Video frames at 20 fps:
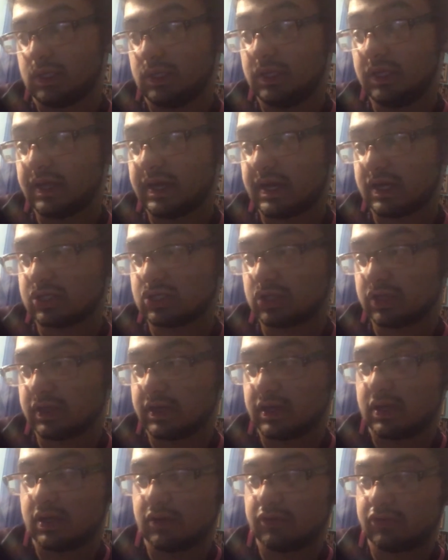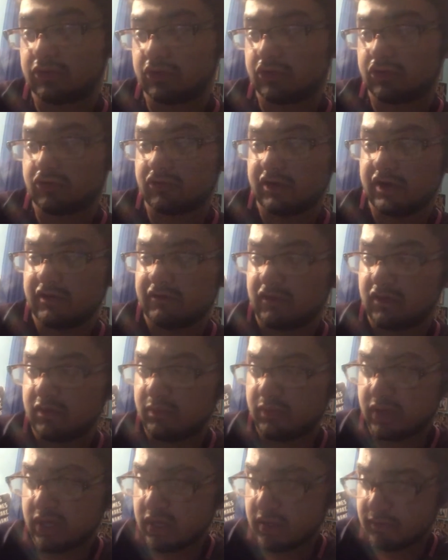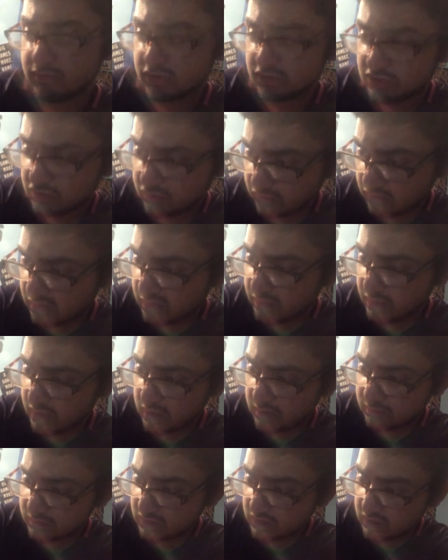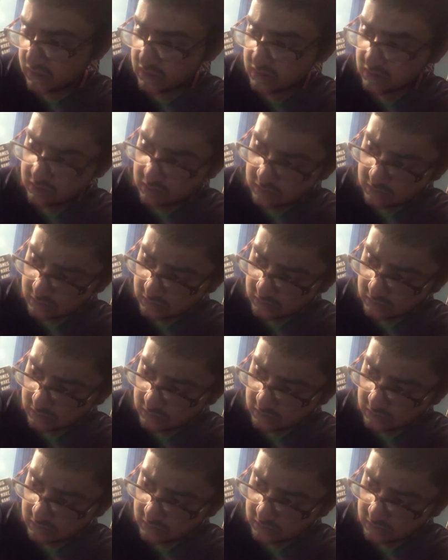He actually hit a 3-run bomb or 2-run bomb today.